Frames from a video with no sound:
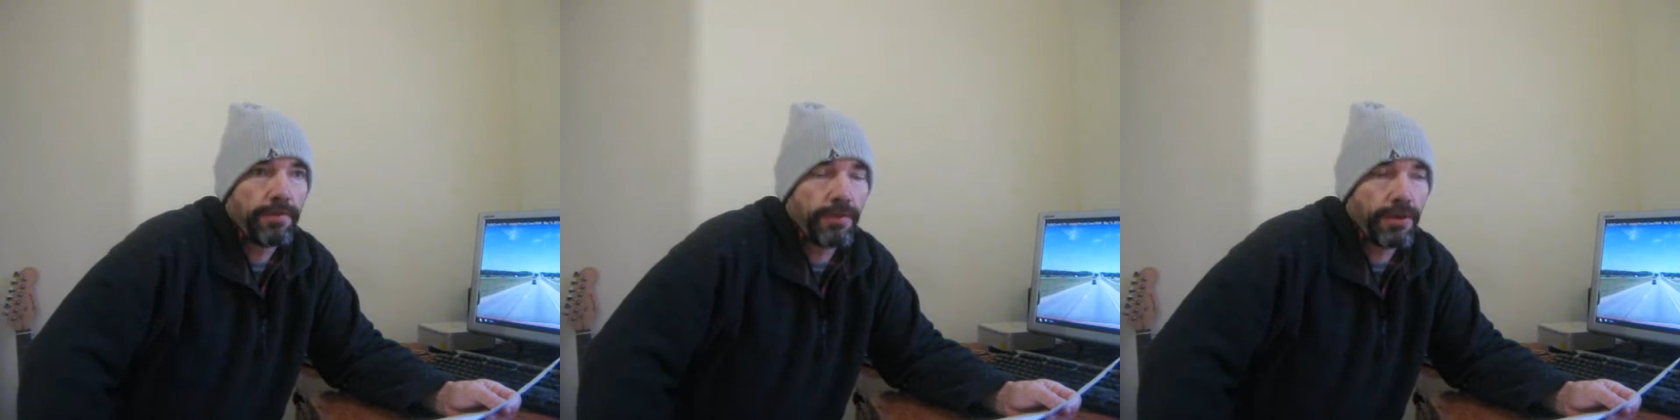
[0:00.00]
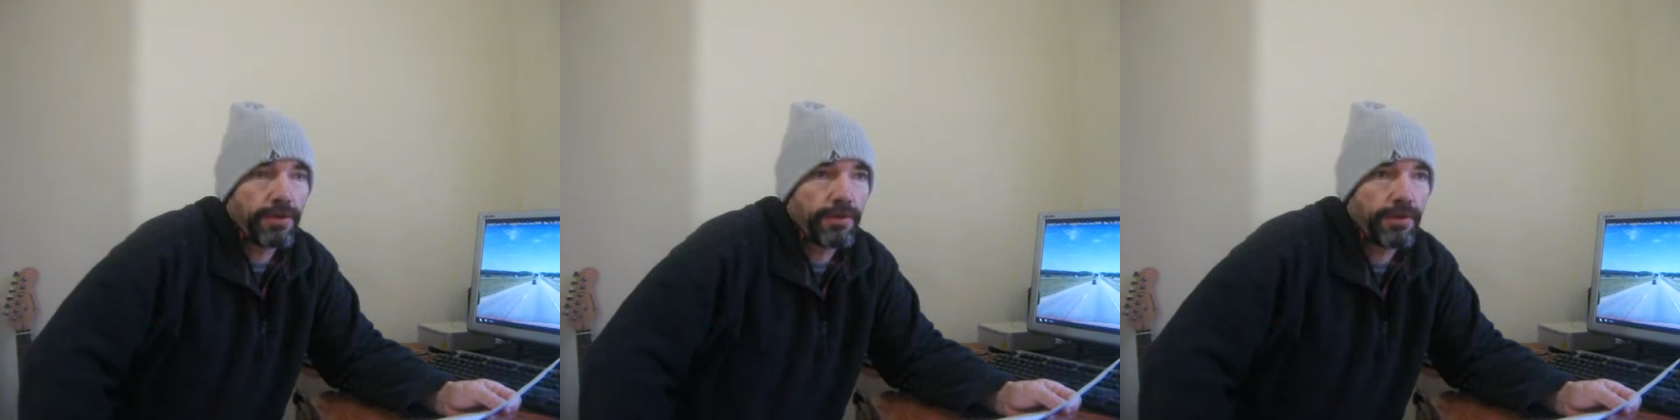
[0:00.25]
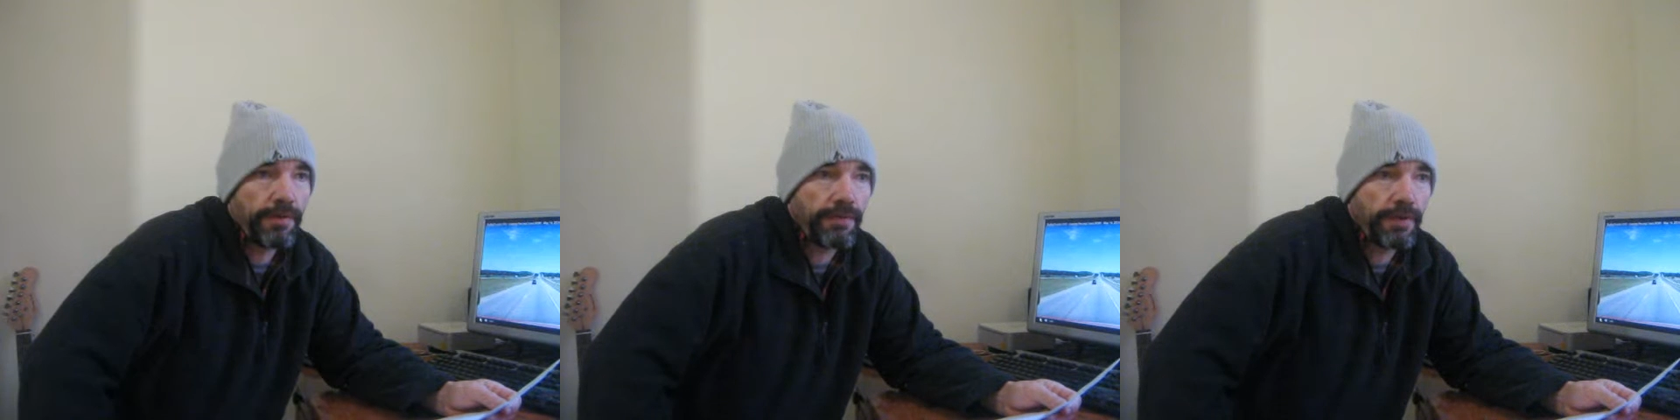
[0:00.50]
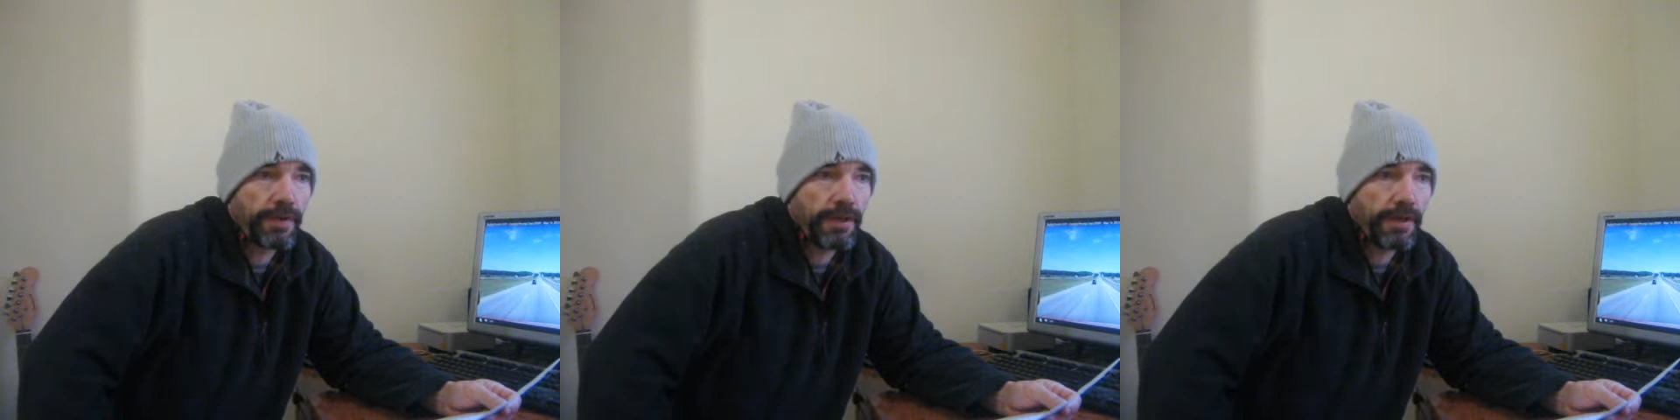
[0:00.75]
virtually
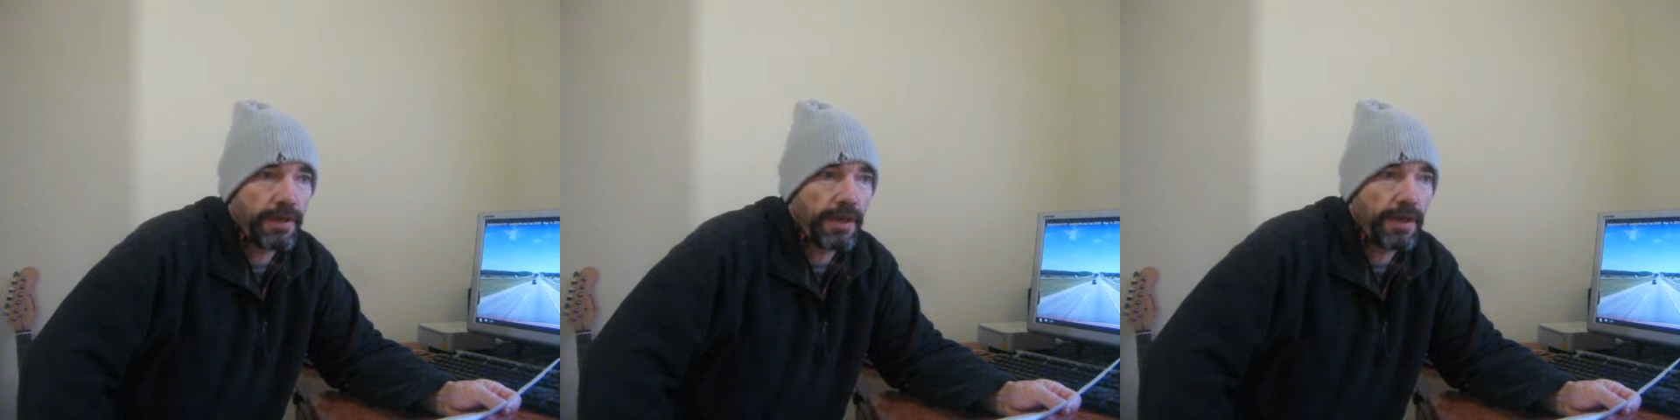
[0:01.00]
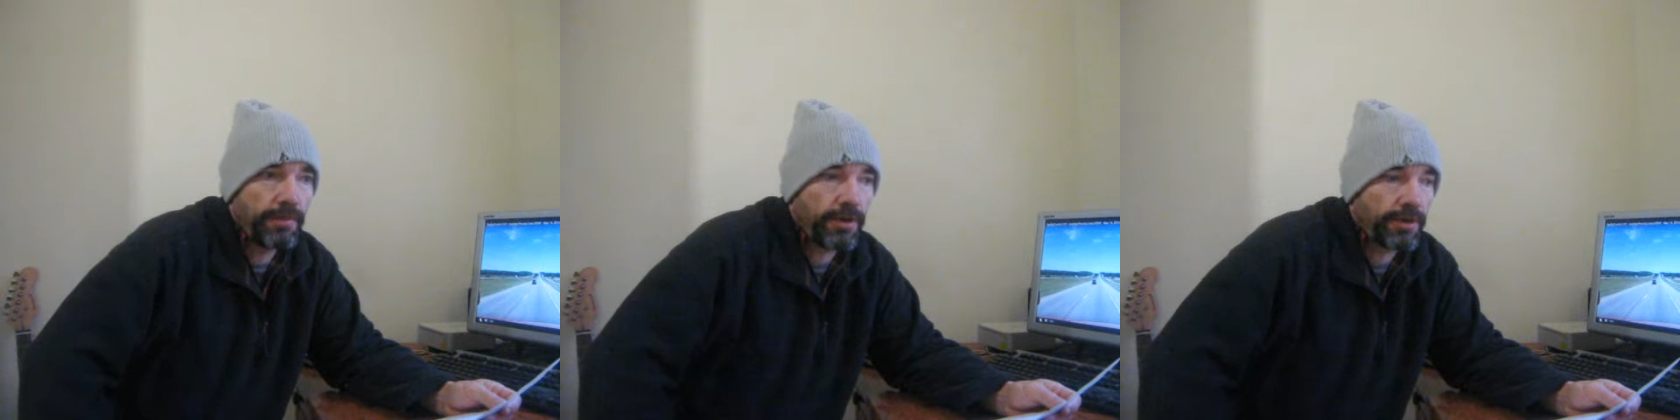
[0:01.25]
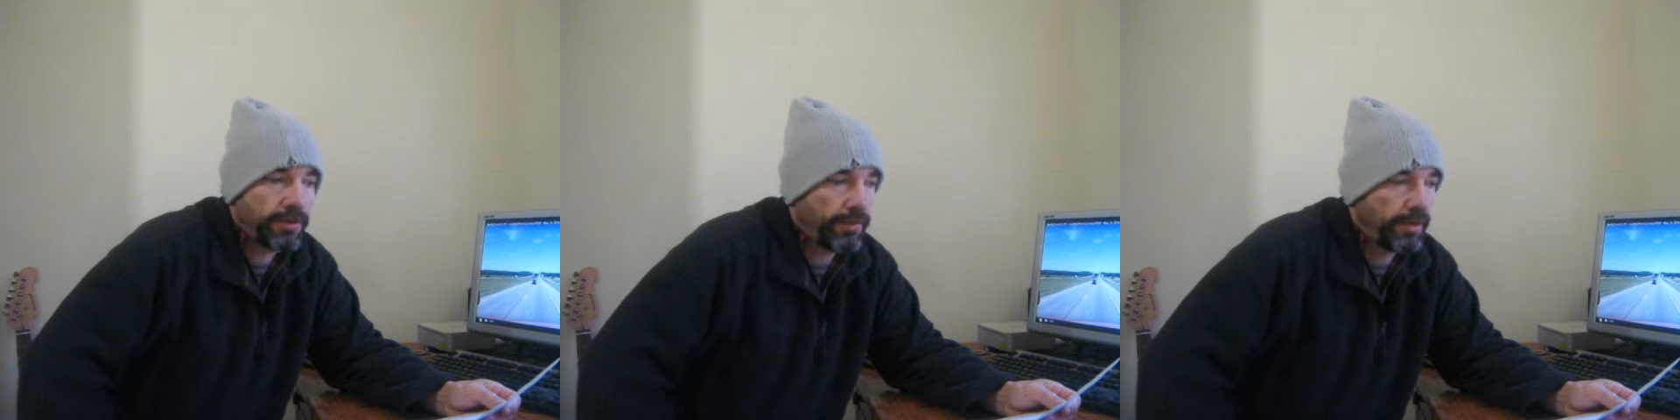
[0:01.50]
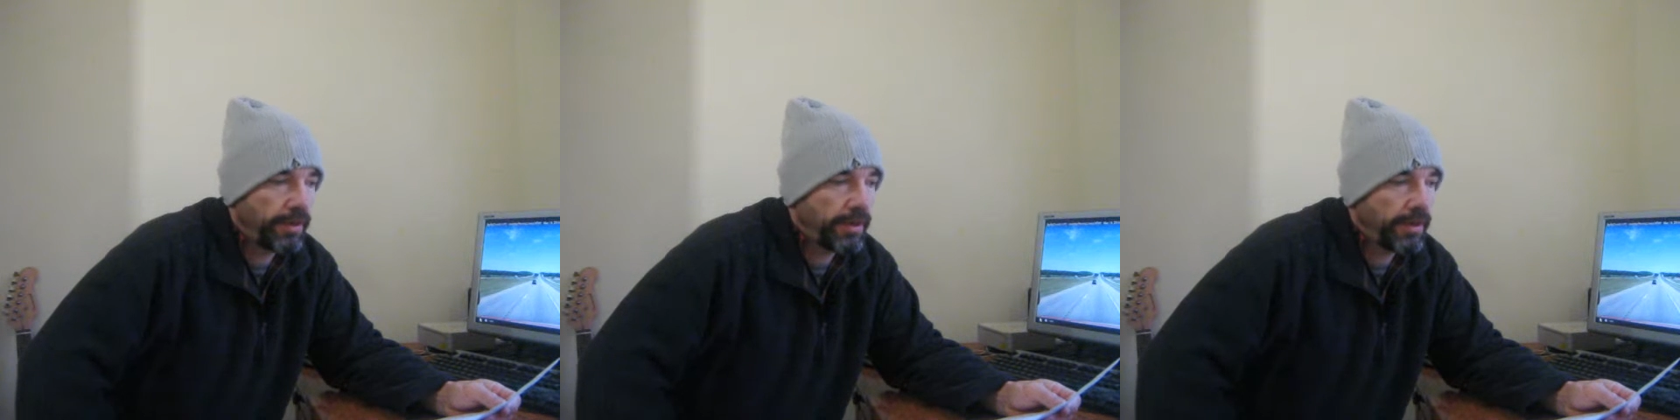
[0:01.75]
for gearbox
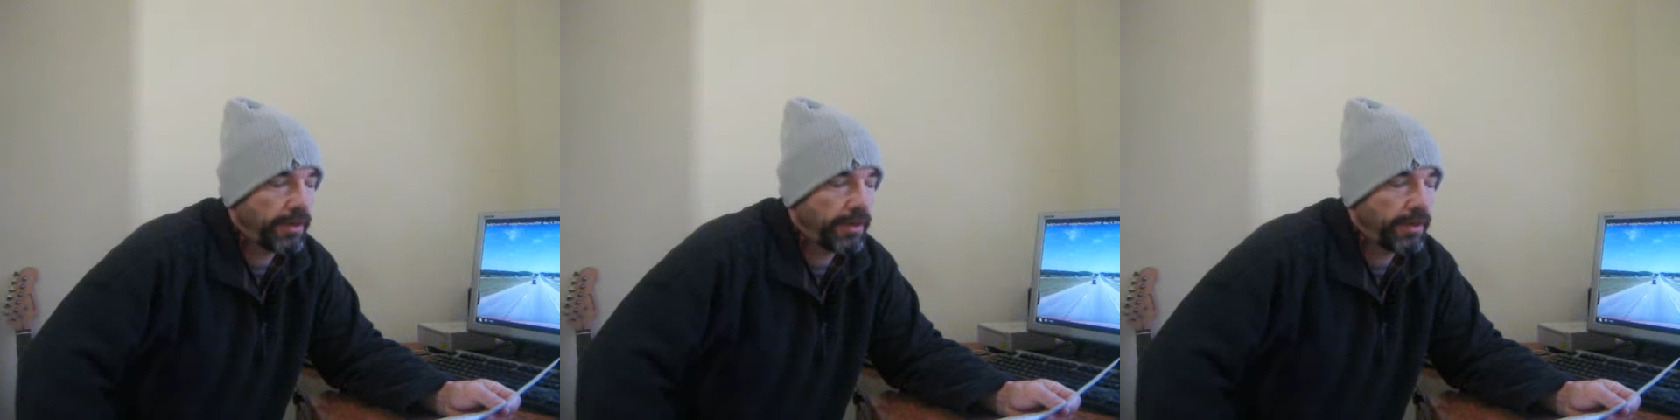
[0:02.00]
work.